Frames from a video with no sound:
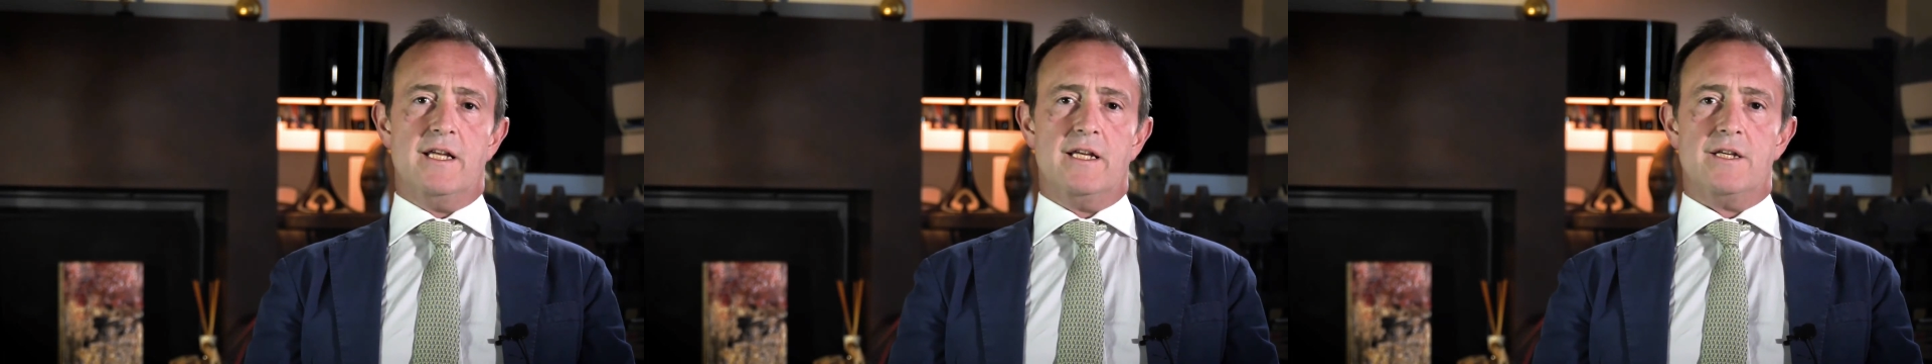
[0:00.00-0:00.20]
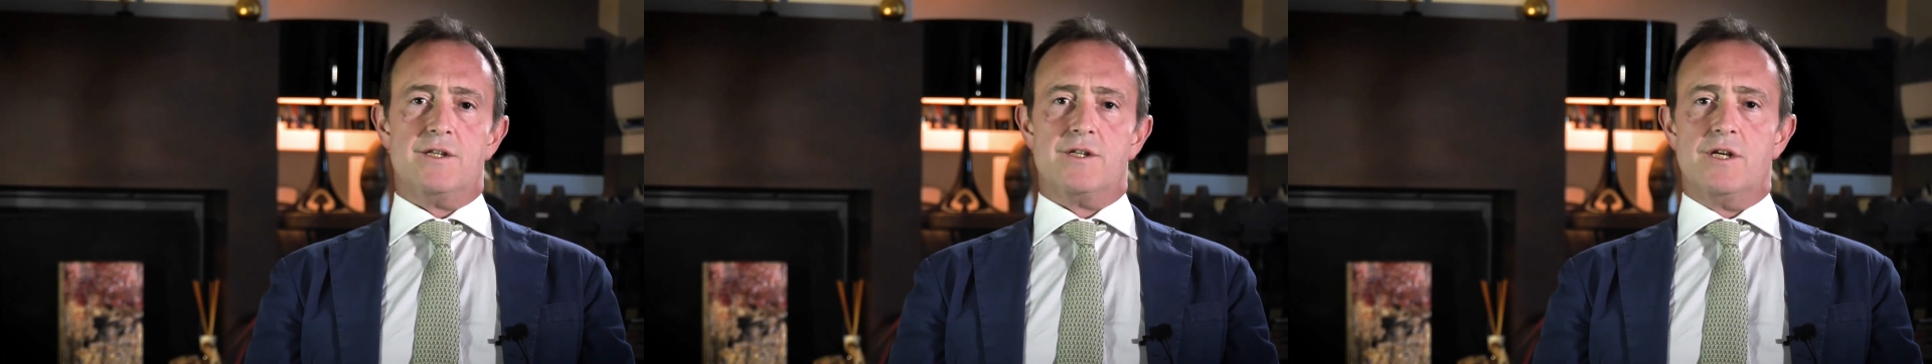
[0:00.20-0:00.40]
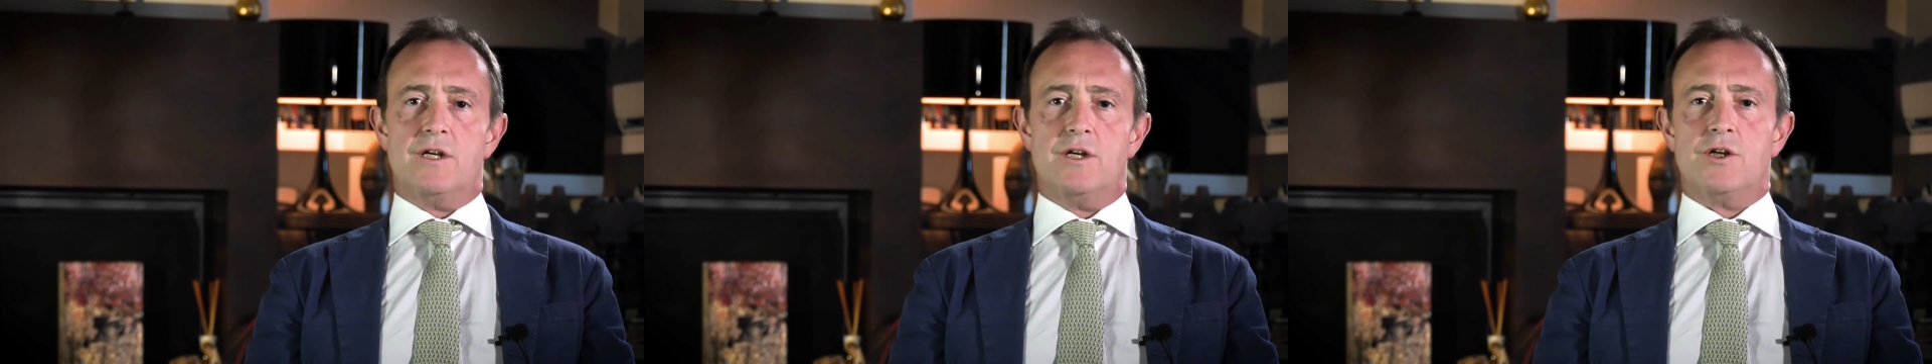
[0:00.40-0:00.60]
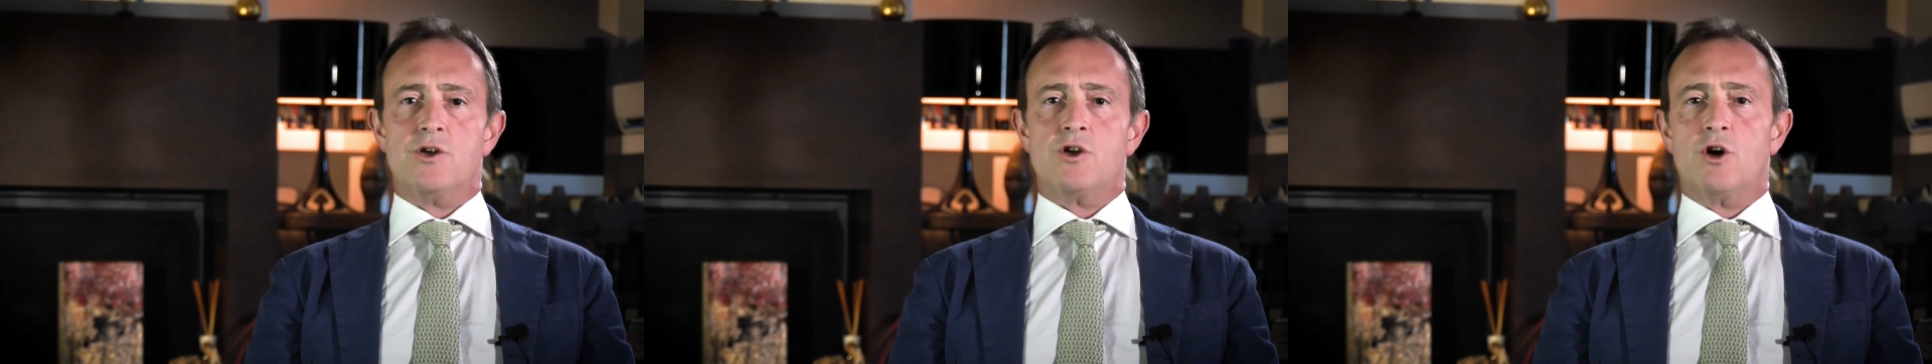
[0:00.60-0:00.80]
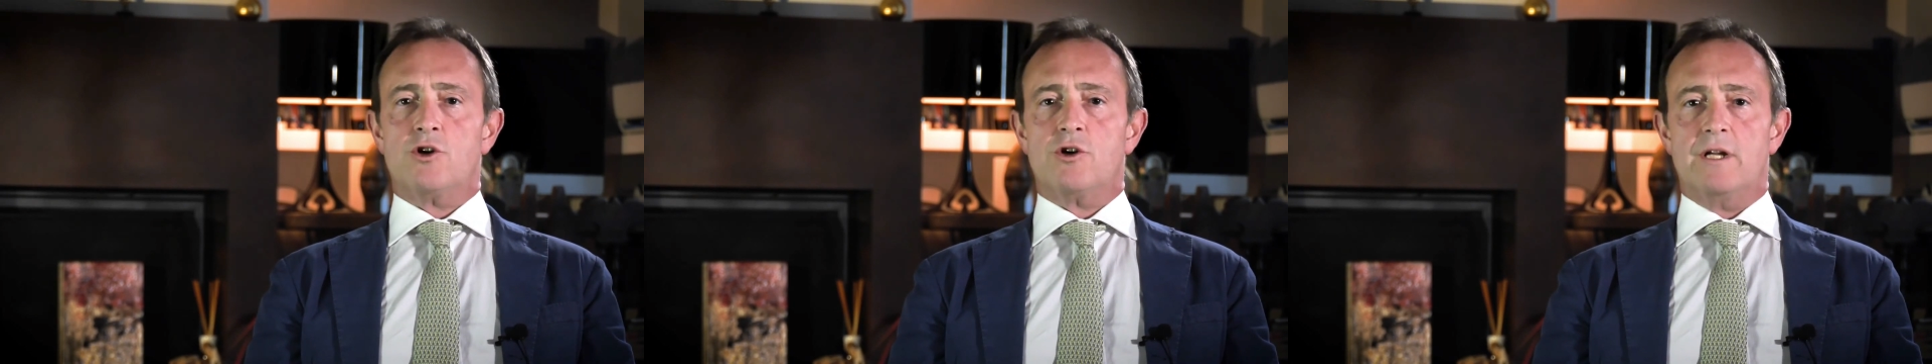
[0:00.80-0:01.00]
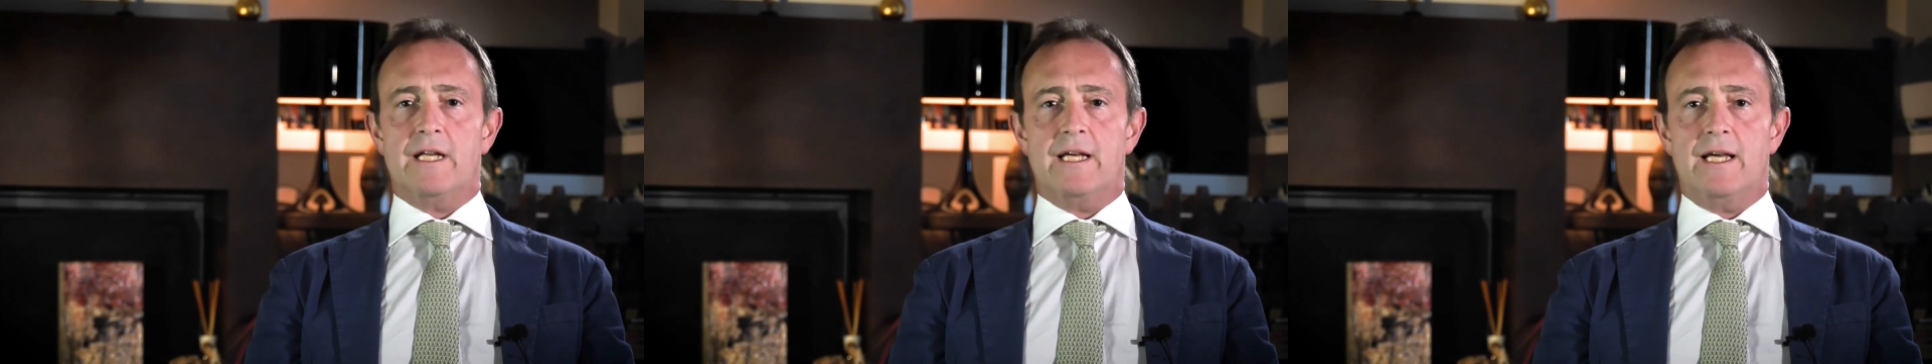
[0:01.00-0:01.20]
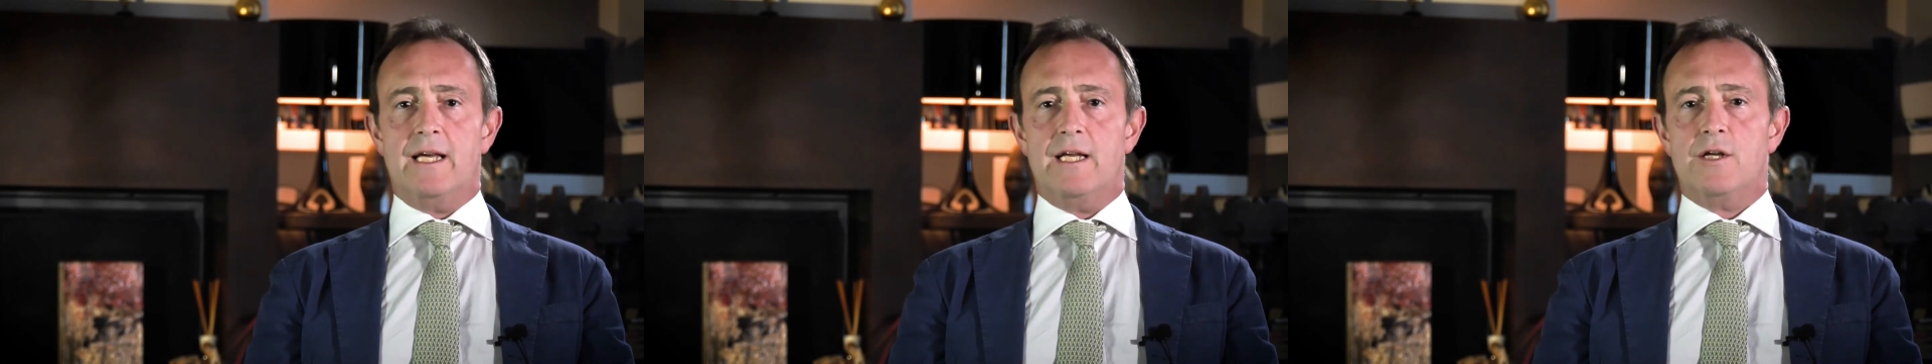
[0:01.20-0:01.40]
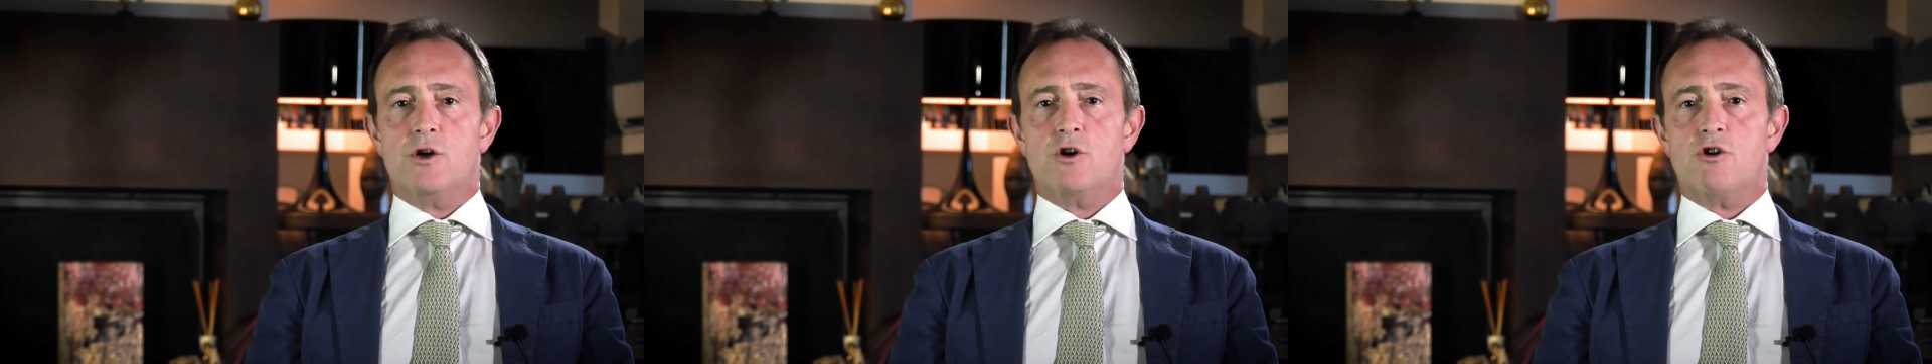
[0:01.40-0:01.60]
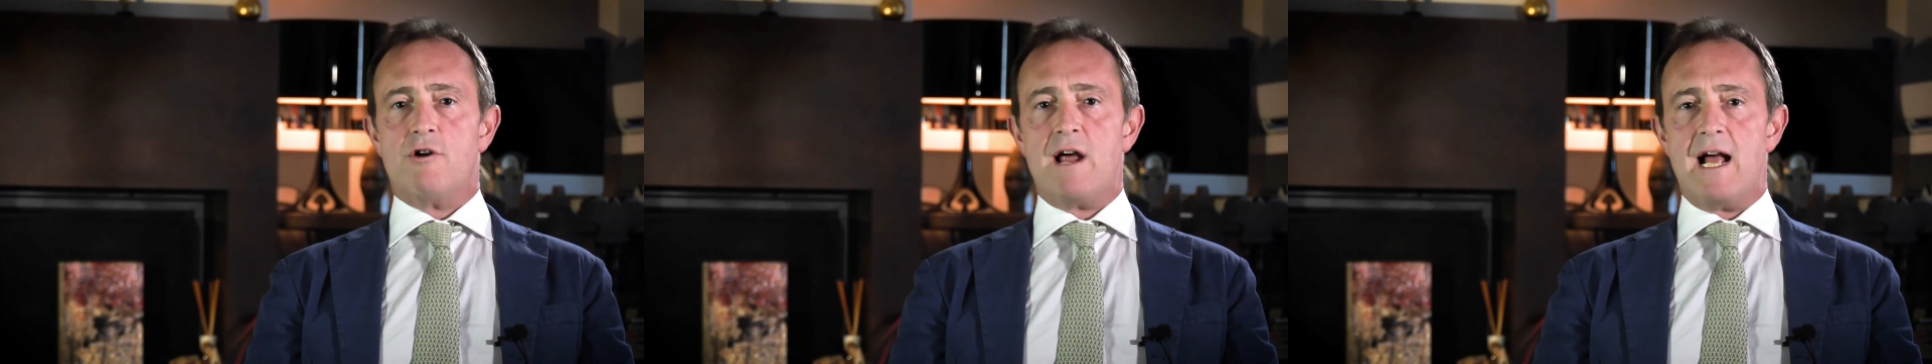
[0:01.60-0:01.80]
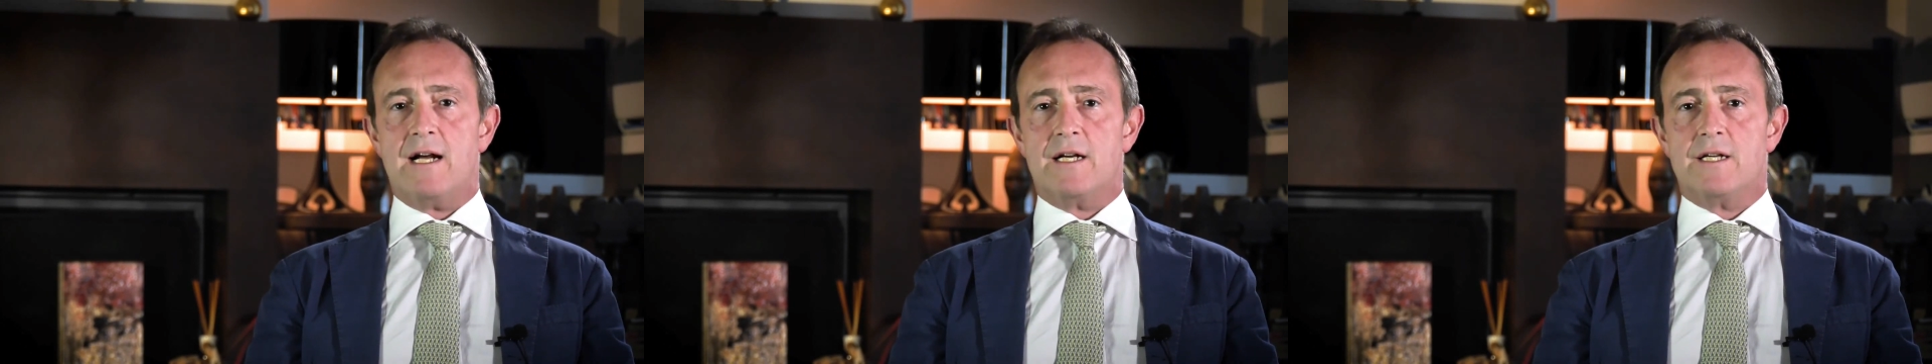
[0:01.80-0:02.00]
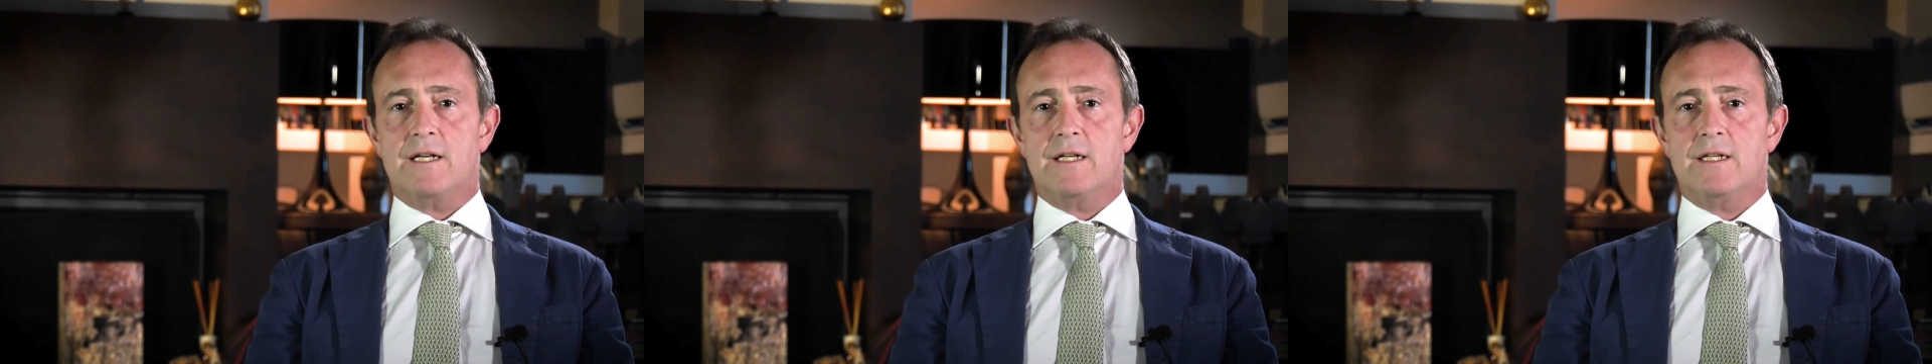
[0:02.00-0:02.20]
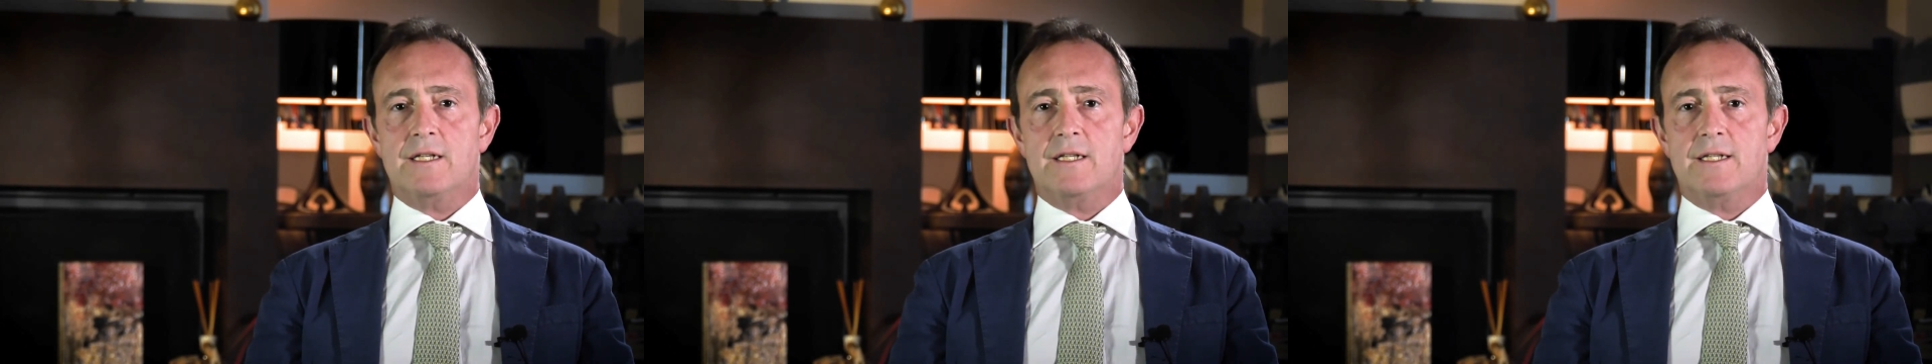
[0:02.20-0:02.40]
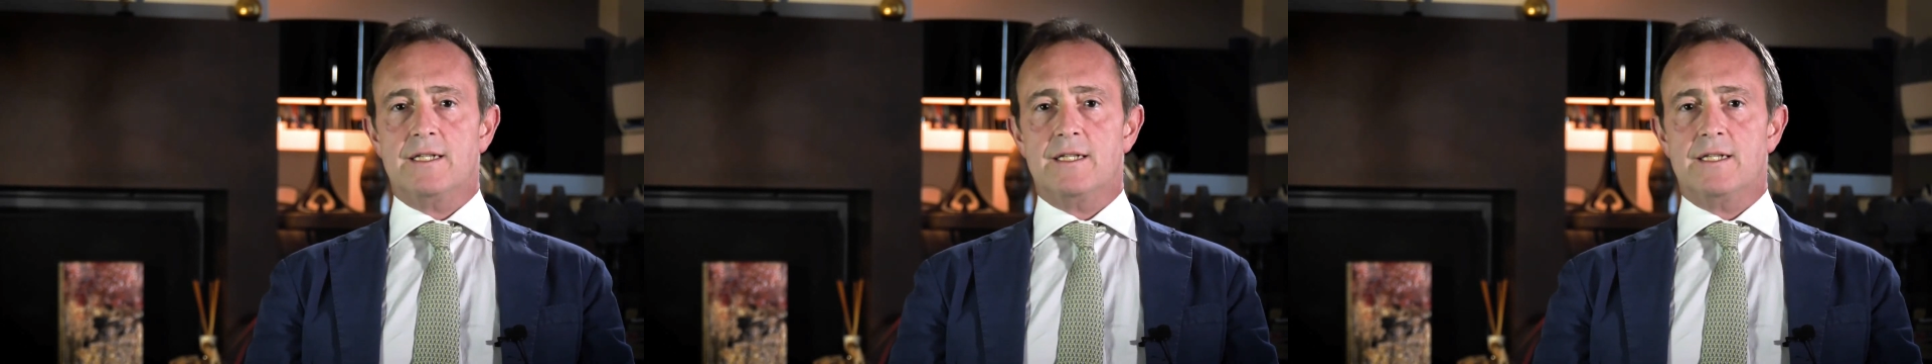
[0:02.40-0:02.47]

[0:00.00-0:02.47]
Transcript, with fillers: is totally incorrect.